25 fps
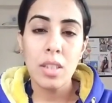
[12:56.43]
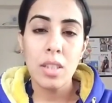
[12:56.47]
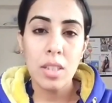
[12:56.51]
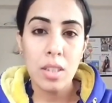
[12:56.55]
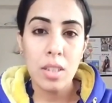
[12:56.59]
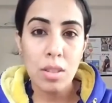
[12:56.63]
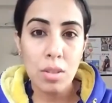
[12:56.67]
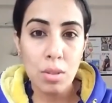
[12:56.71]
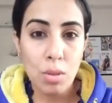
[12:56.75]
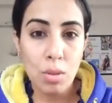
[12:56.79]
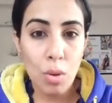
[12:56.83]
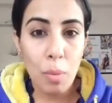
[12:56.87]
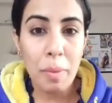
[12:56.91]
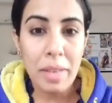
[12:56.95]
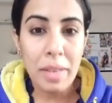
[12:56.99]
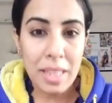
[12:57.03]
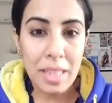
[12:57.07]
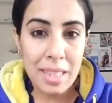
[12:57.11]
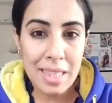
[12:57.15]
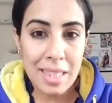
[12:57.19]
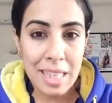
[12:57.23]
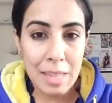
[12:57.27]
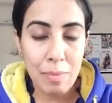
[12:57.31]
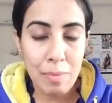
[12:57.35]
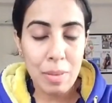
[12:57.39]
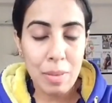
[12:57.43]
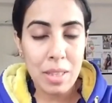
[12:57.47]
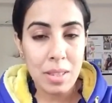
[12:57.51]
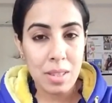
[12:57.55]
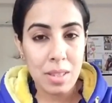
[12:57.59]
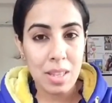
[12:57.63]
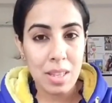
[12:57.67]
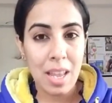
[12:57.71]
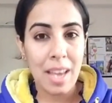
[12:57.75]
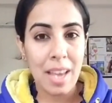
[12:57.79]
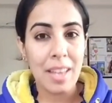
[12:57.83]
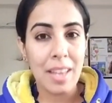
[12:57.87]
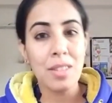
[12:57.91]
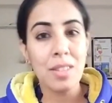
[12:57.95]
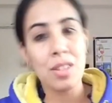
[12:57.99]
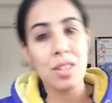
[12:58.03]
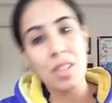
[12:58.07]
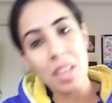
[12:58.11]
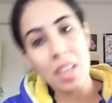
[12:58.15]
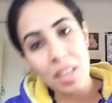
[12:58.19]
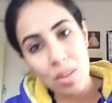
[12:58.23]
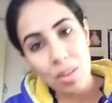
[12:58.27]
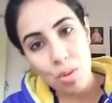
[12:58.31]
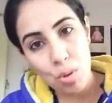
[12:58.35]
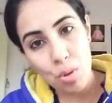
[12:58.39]
so many sleepless nights
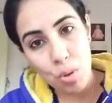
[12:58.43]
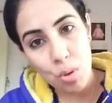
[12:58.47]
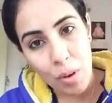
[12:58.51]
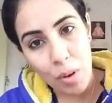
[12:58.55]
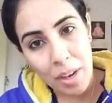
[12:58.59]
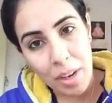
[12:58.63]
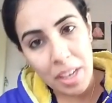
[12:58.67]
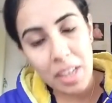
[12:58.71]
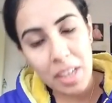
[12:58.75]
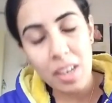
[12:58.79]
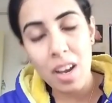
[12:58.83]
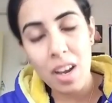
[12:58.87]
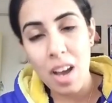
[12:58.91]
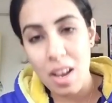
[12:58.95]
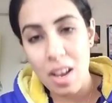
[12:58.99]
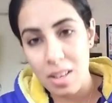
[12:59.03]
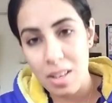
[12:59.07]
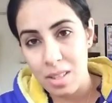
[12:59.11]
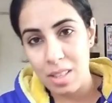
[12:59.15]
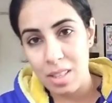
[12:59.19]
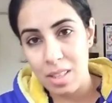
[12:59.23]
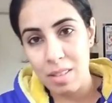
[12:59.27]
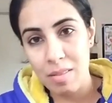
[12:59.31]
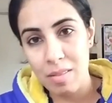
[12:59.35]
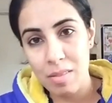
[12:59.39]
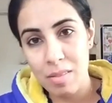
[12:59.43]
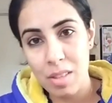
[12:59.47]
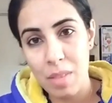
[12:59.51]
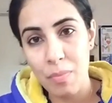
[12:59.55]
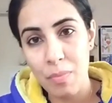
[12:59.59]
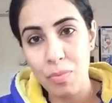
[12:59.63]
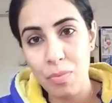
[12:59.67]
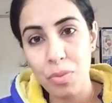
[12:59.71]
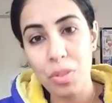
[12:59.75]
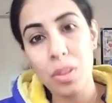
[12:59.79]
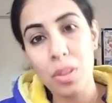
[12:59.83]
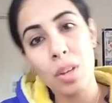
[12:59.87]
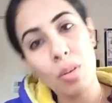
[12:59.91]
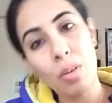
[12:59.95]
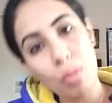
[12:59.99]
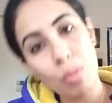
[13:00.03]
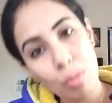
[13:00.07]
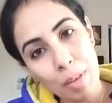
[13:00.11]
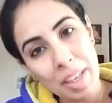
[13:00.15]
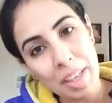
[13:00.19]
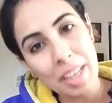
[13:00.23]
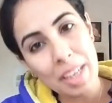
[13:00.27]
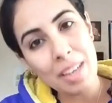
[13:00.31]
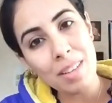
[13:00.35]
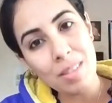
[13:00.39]
enjoying ourselves.
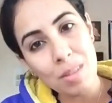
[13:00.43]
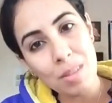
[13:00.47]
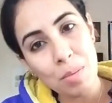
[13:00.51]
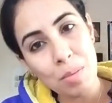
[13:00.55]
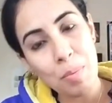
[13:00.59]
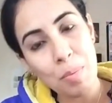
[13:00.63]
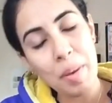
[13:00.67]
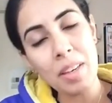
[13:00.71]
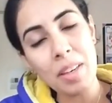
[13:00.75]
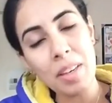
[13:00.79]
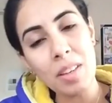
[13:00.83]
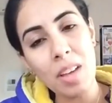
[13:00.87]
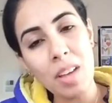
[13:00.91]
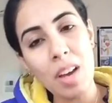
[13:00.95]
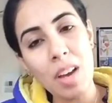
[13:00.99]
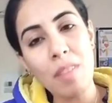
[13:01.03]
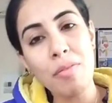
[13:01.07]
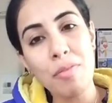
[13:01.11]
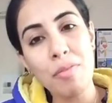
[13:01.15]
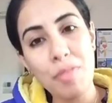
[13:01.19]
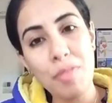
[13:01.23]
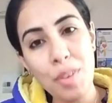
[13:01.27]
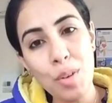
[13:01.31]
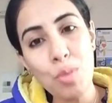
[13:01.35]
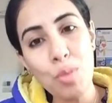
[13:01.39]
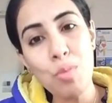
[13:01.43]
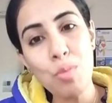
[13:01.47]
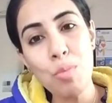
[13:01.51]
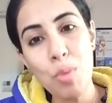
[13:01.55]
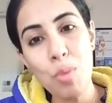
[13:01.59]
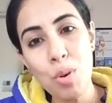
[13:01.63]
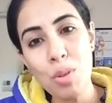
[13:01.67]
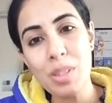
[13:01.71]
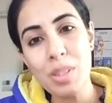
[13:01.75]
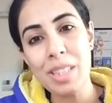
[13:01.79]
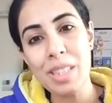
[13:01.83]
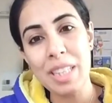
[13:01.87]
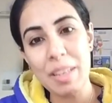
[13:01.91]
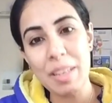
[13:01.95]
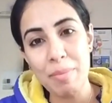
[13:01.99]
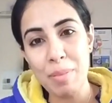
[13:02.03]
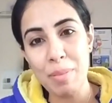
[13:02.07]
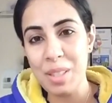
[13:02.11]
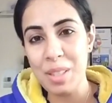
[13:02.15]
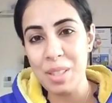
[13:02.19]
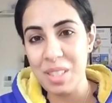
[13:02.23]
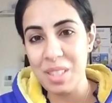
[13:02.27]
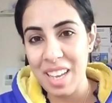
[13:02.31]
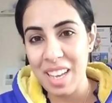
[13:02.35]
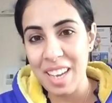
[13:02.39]
We can spend a few more
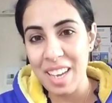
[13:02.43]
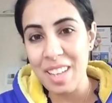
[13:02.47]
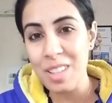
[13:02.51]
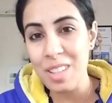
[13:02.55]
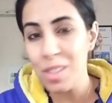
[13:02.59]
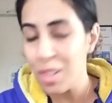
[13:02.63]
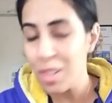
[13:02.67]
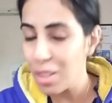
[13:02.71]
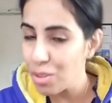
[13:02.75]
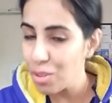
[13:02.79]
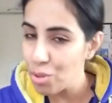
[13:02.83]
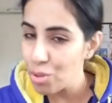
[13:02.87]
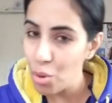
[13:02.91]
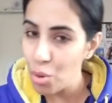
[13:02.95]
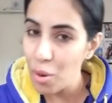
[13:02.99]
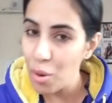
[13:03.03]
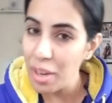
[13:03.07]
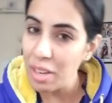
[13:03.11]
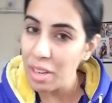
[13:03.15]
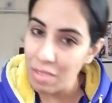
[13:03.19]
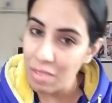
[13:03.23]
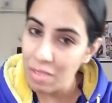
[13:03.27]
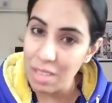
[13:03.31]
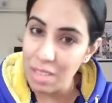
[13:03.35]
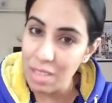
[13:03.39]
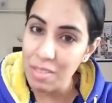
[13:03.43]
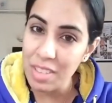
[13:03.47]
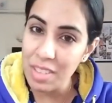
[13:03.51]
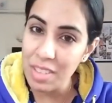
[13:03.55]
sleepless nights enjoying with our